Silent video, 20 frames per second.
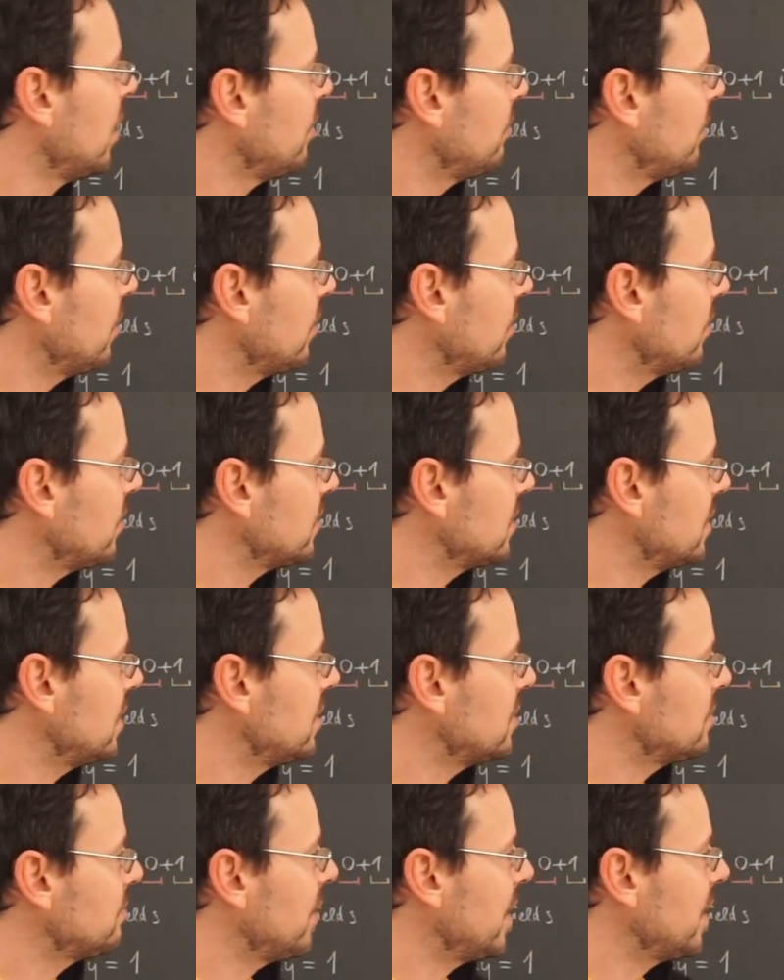because
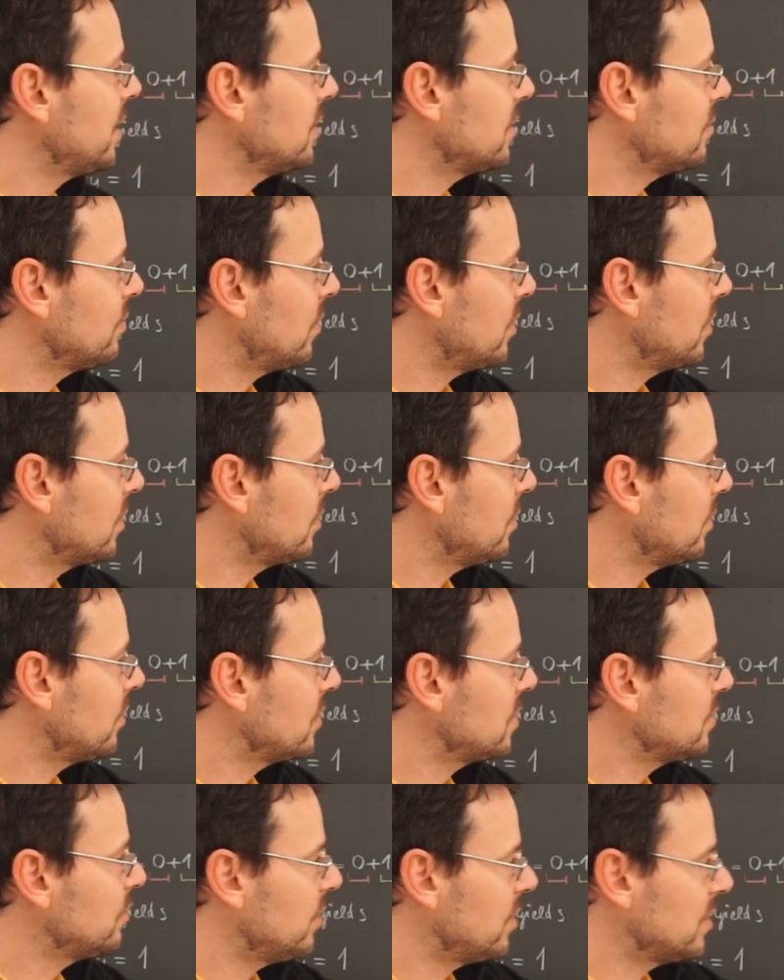this minus 1
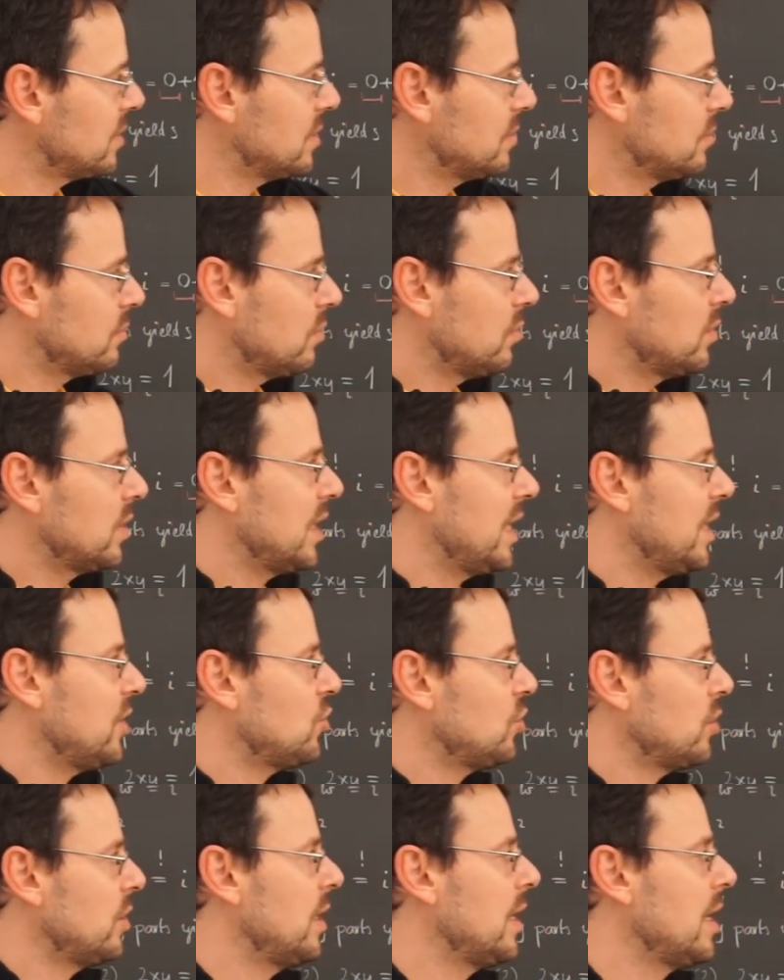corresponds to a
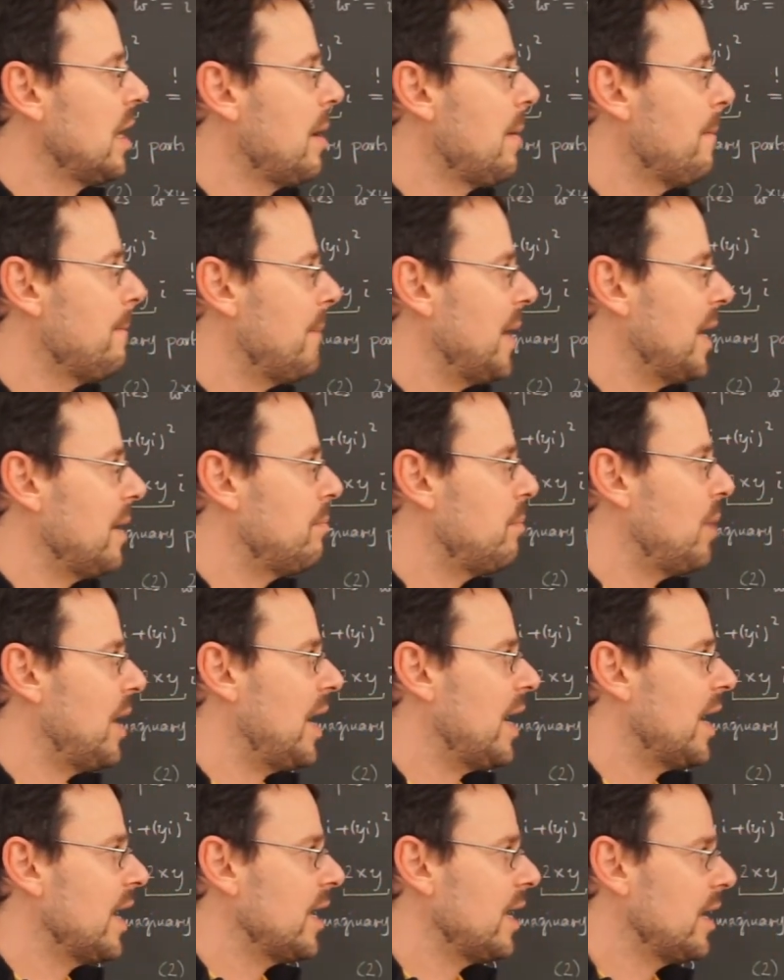rotation by
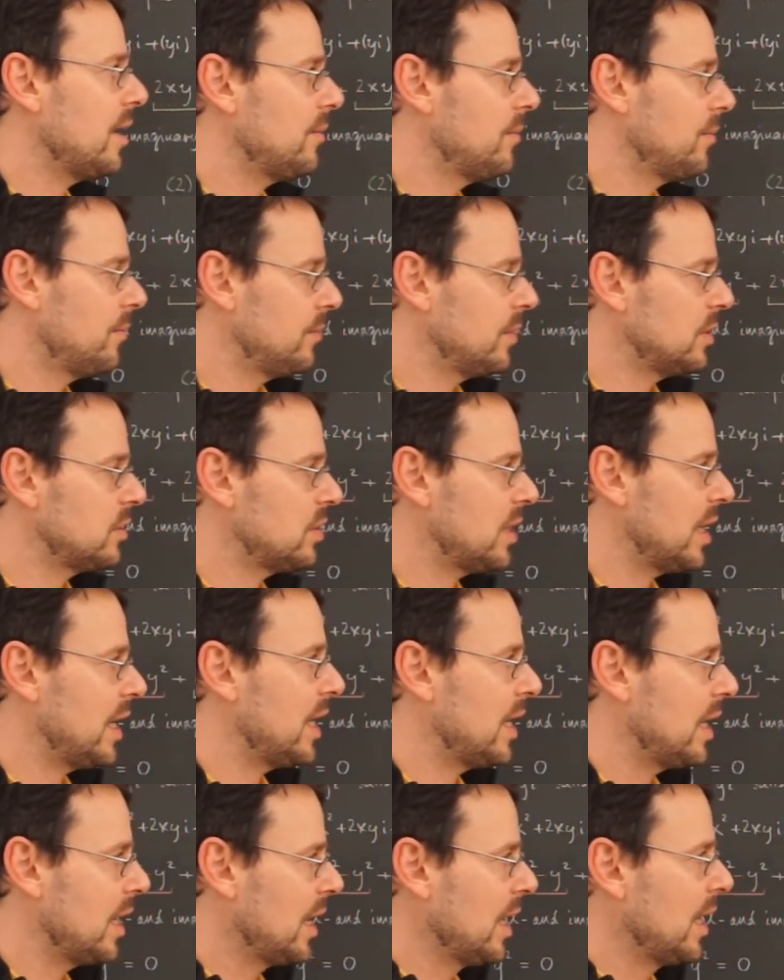pi, which
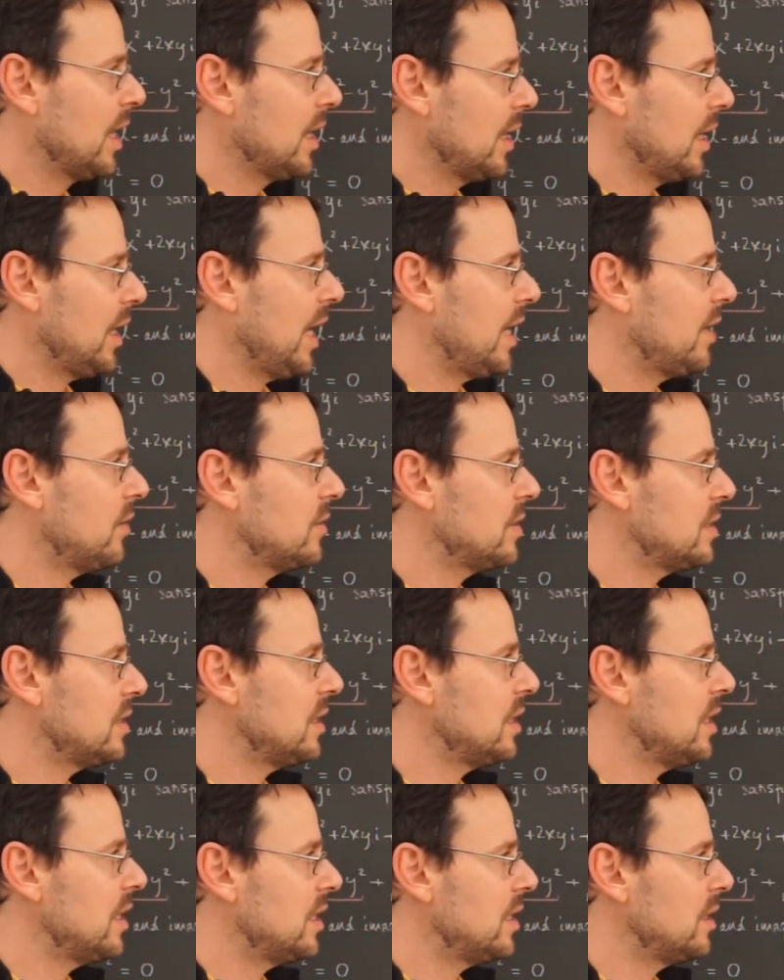I cannot
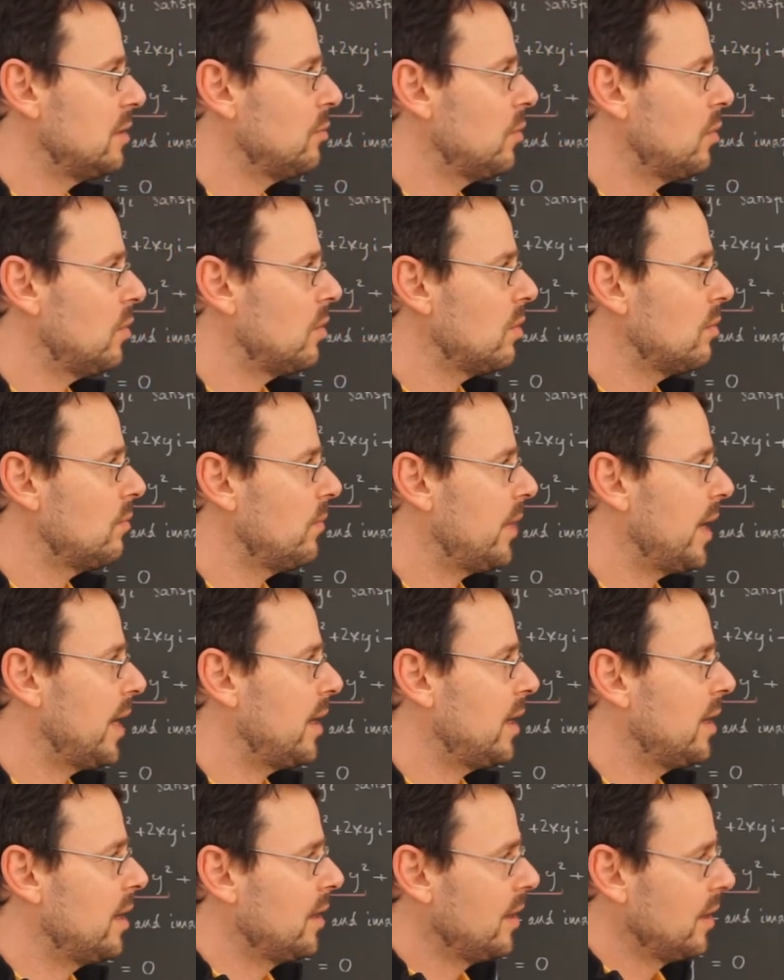see anymore
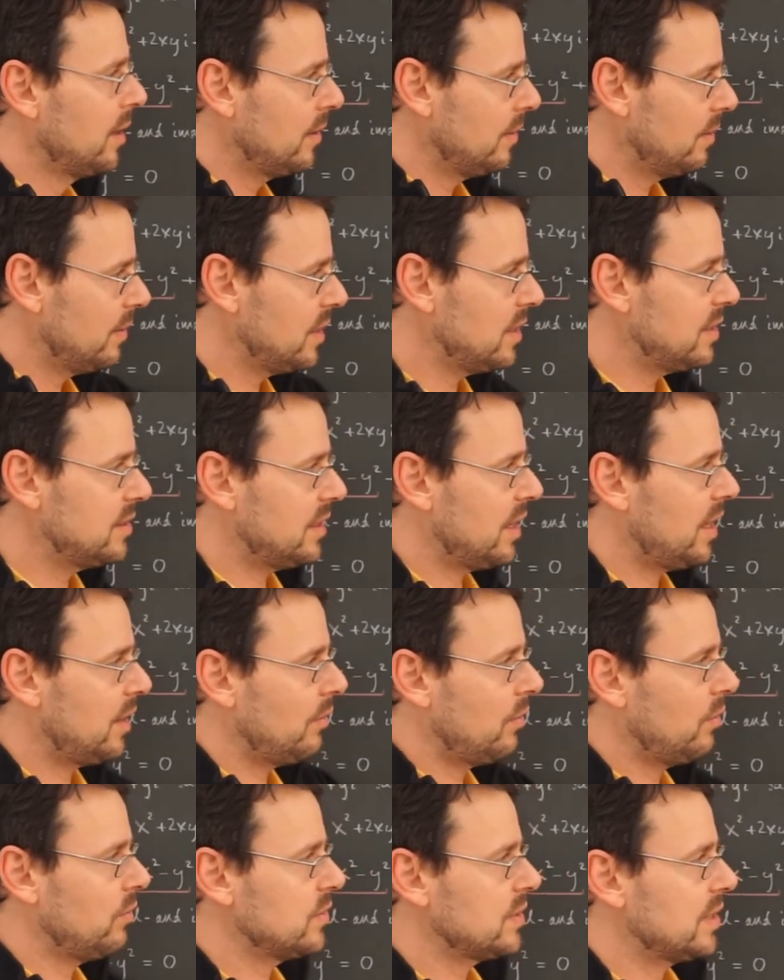when these
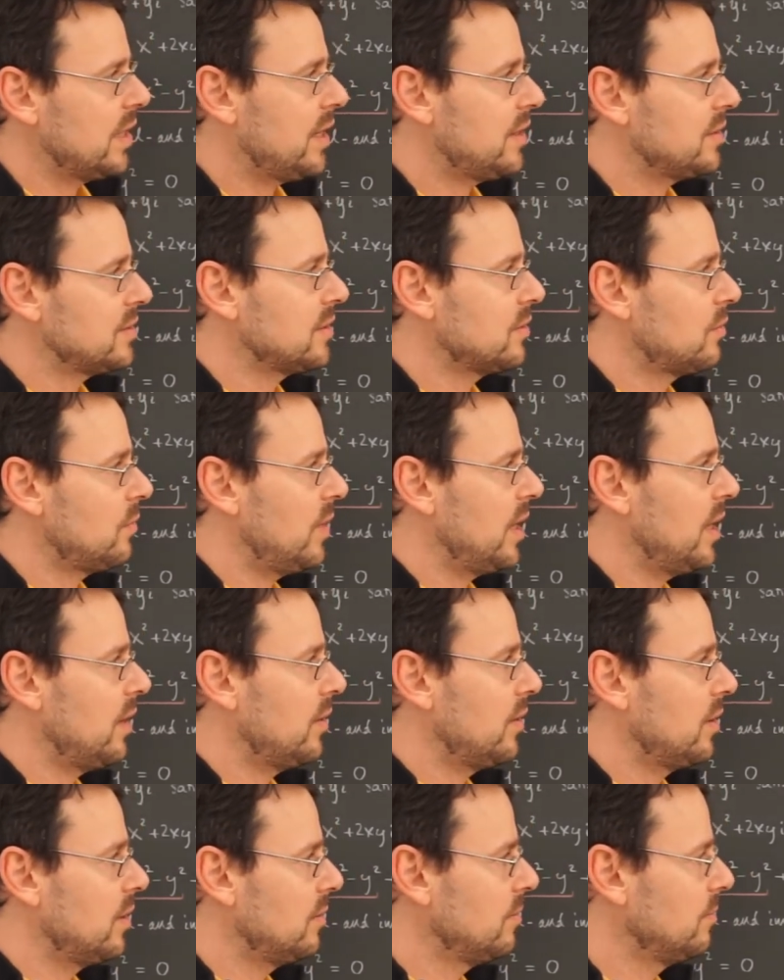arrows are
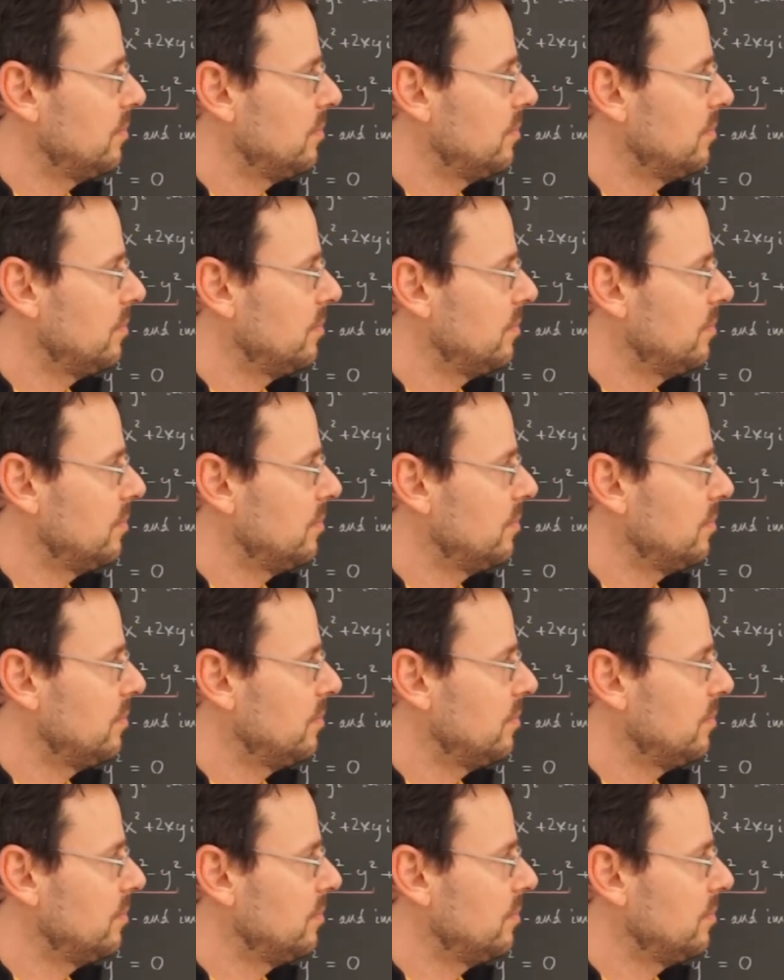squared.